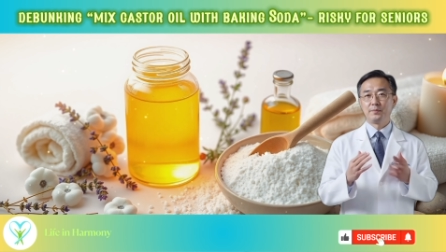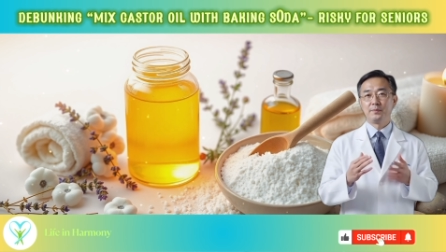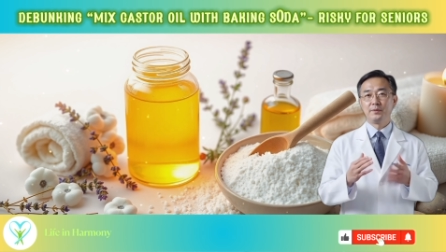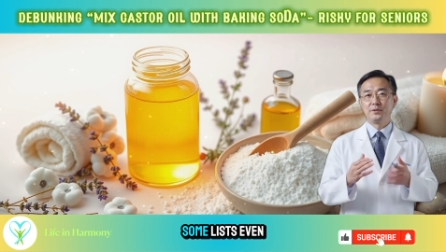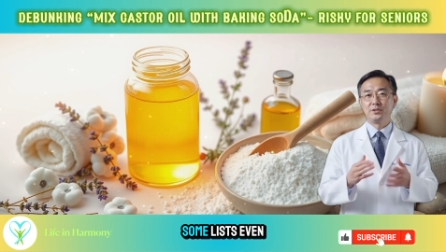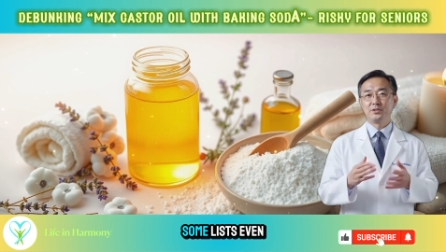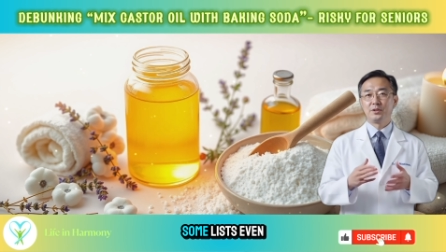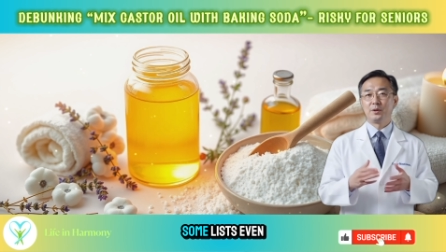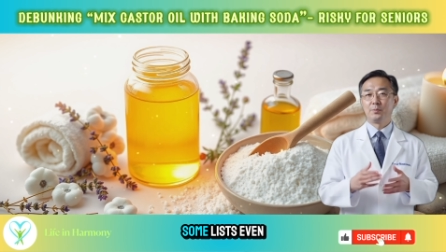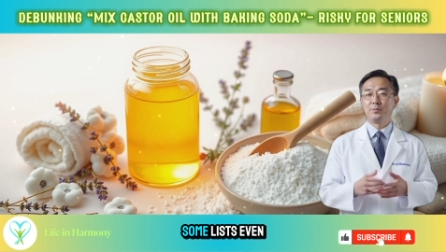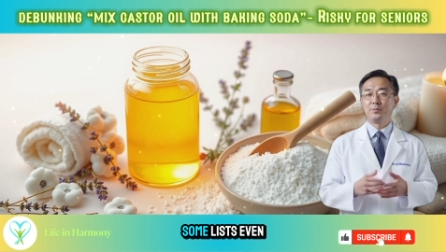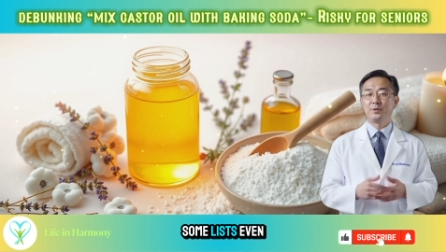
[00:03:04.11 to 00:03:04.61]

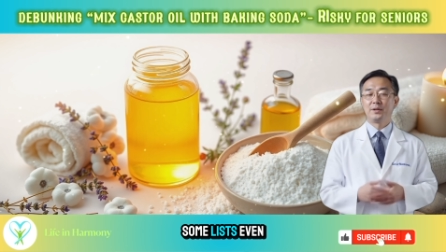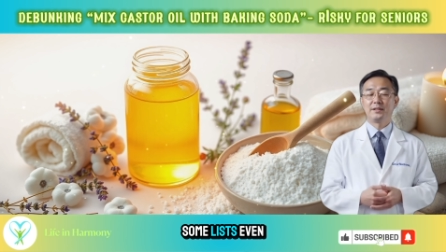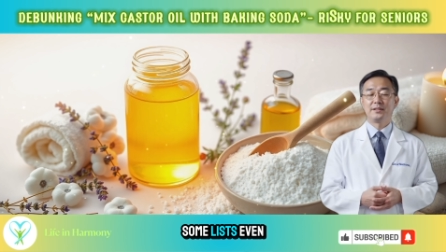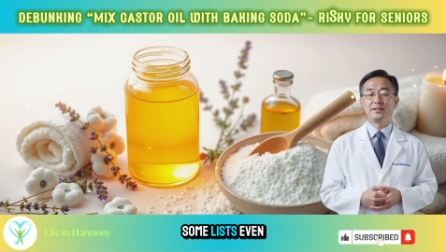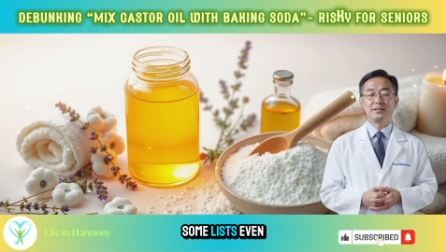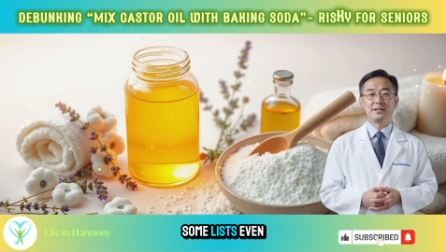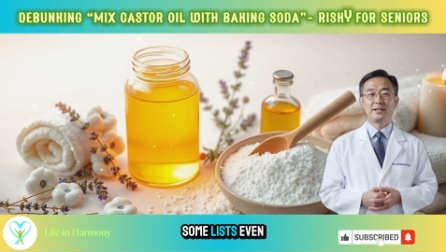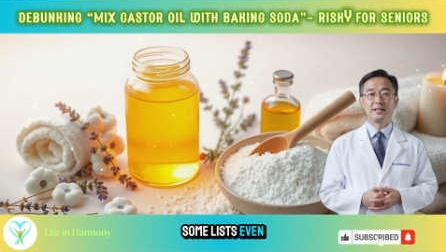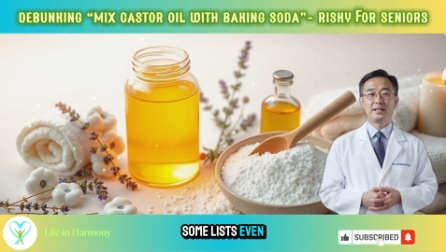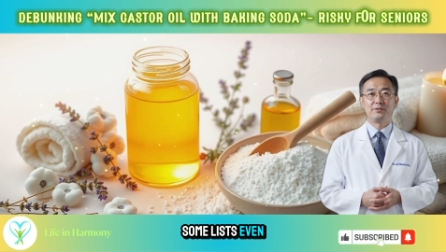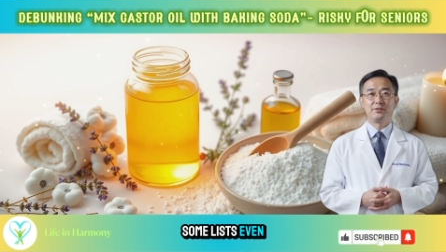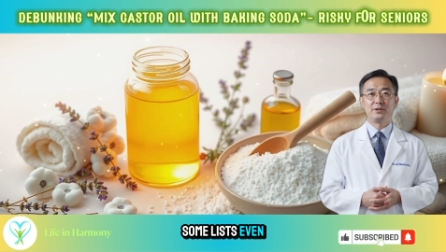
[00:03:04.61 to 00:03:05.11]
Some
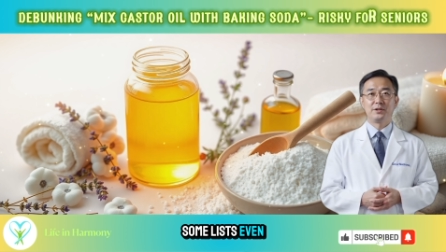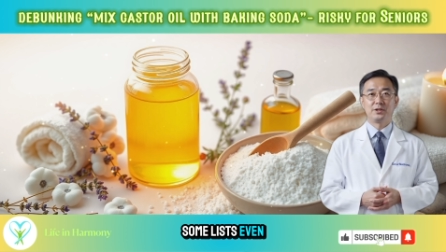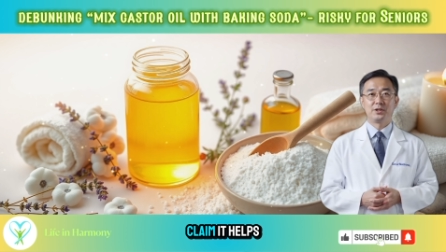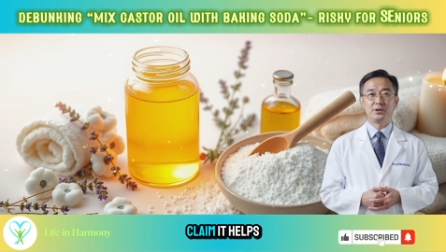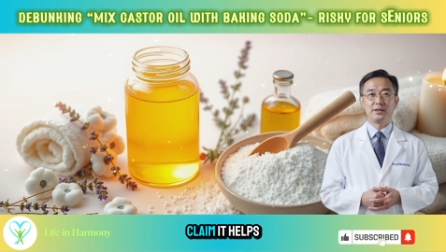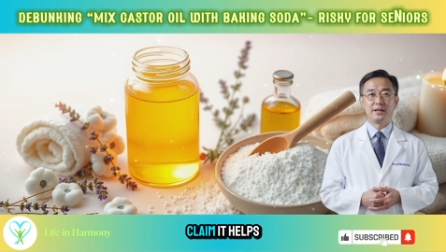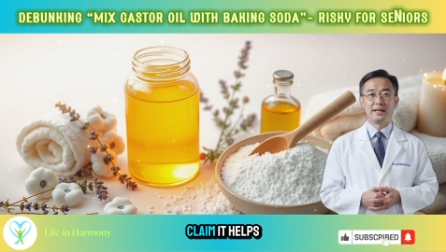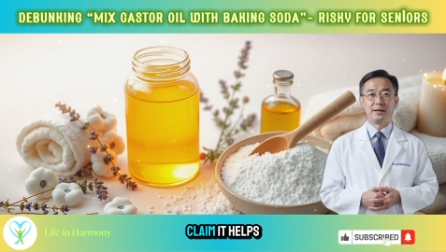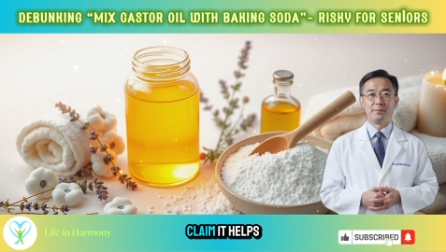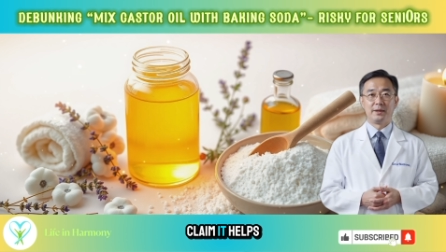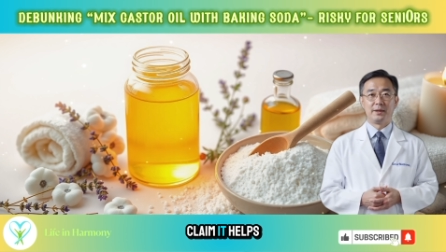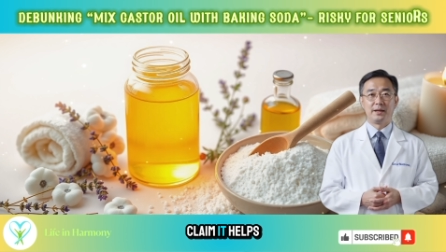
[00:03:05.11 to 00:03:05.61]
lists even
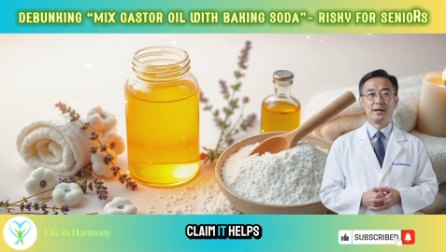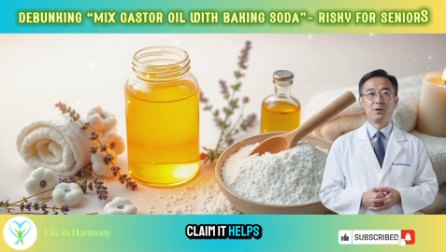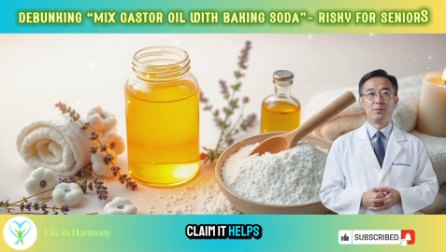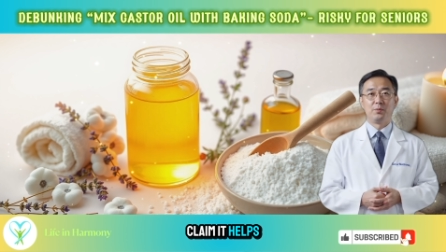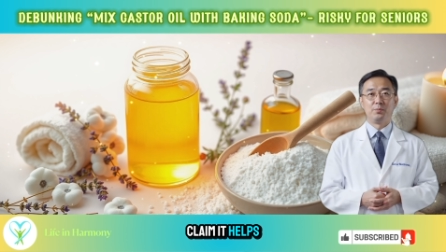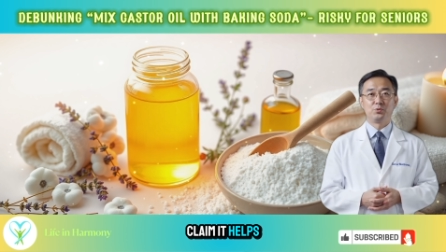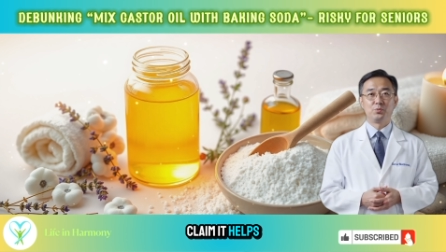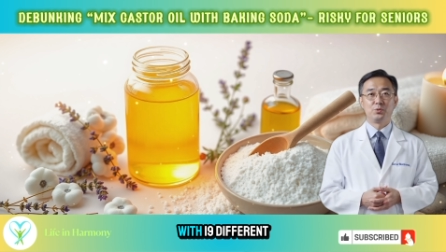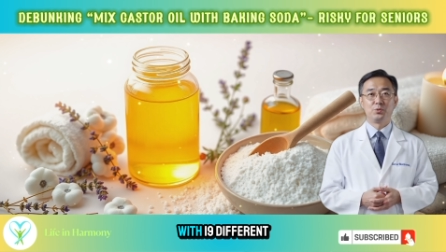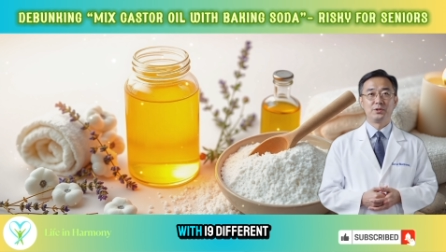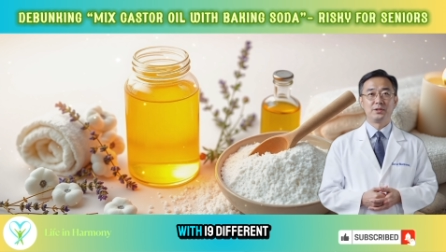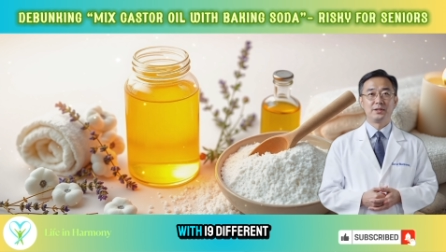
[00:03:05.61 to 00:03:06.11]
claim it
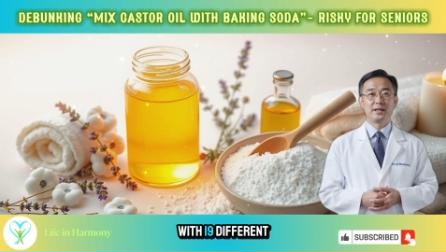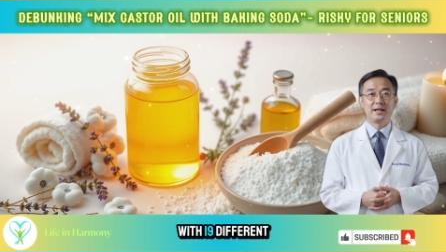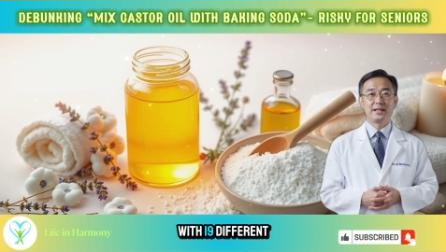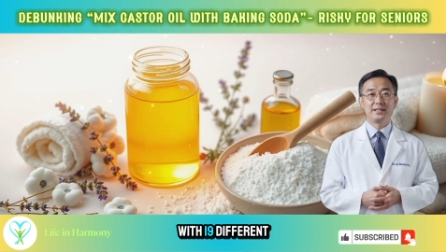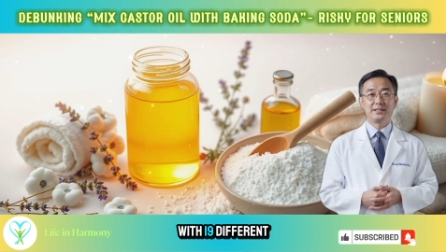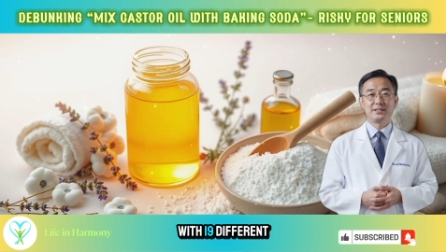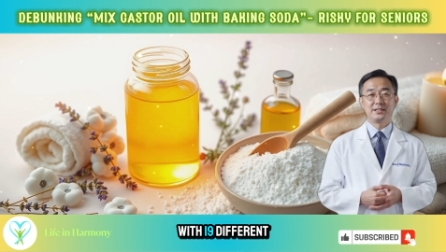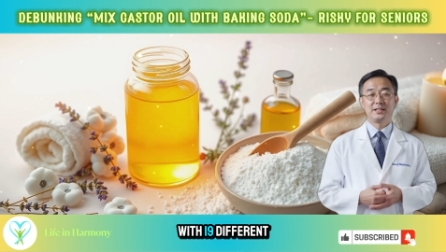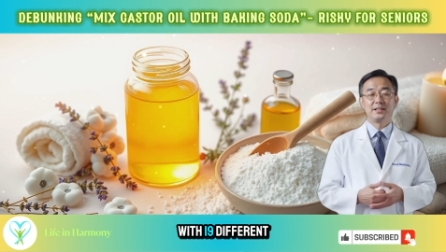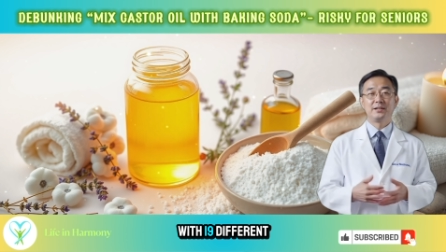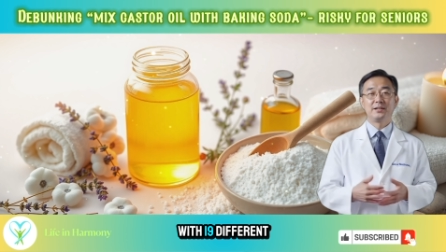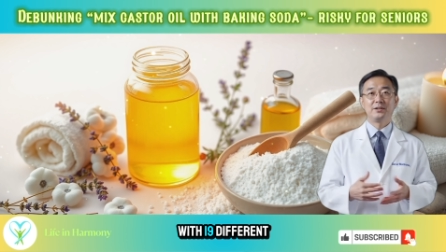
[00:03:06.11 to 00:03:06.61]
helps with
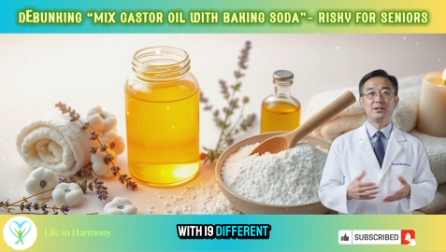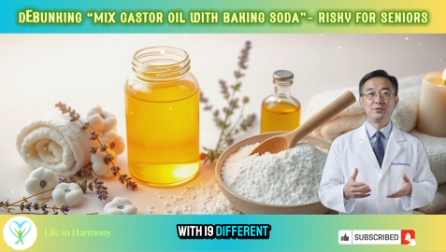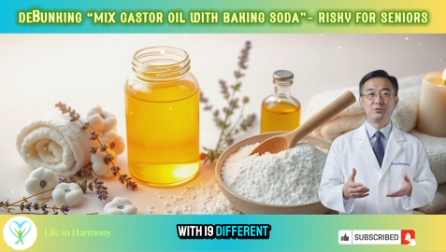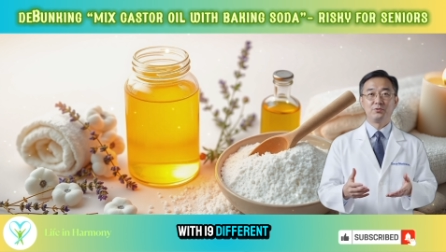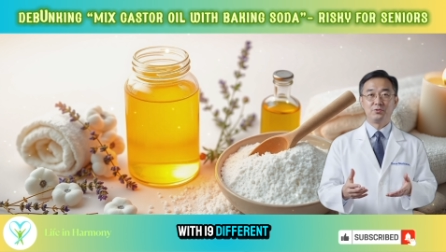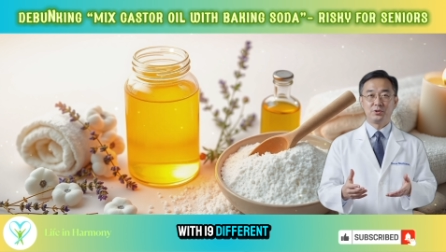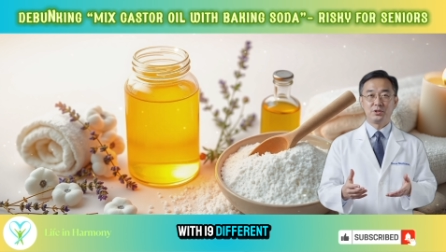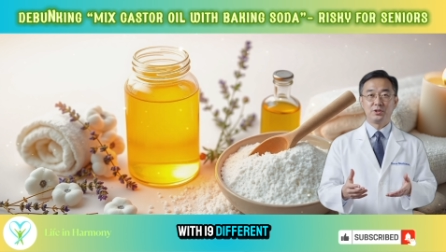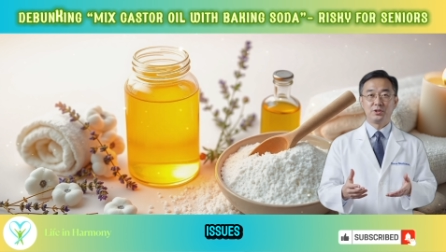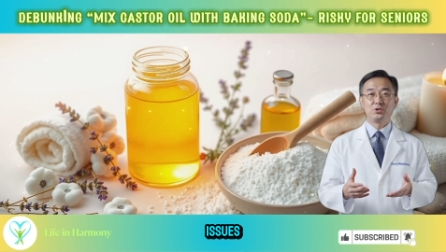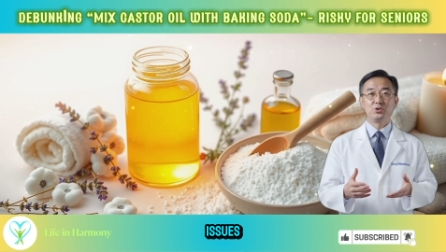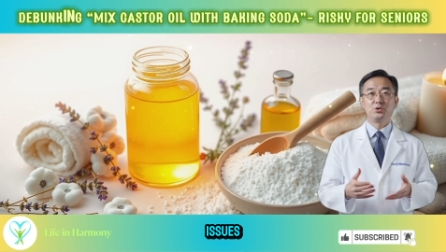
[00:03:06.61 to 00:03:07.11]
19
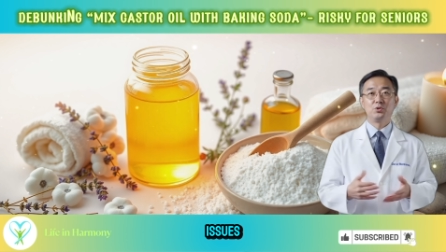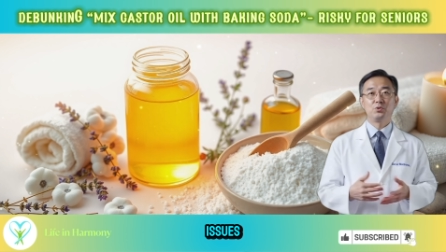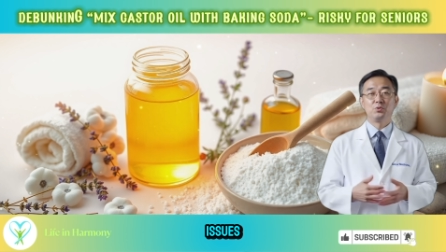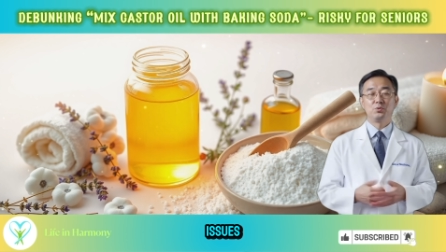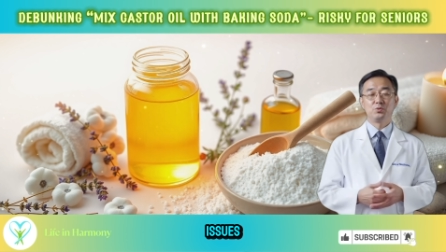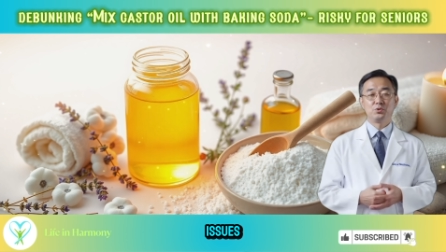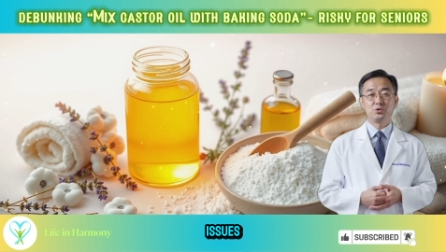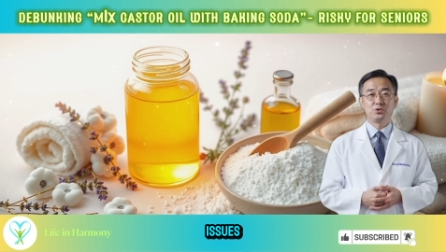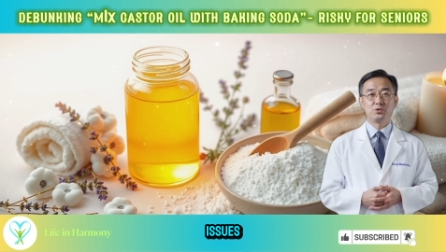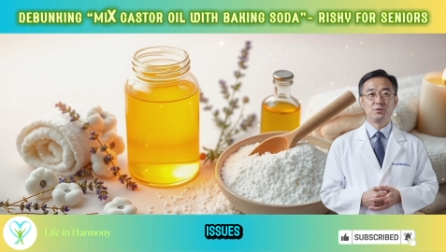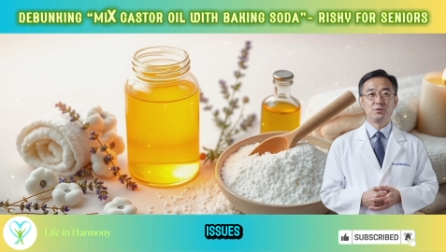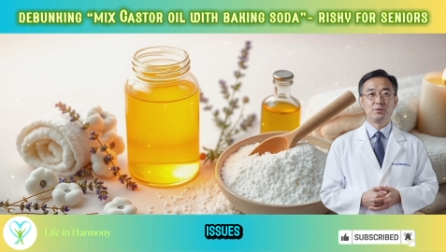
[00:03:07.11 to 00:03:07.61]
different
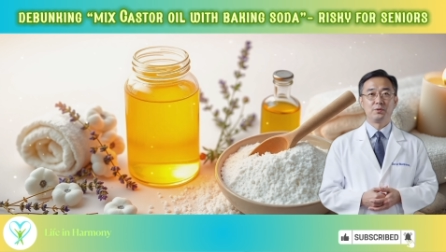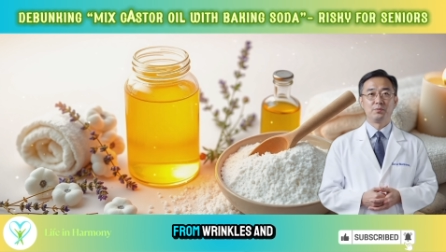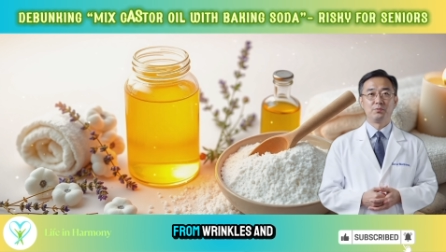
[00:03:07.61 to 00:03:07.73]
issues,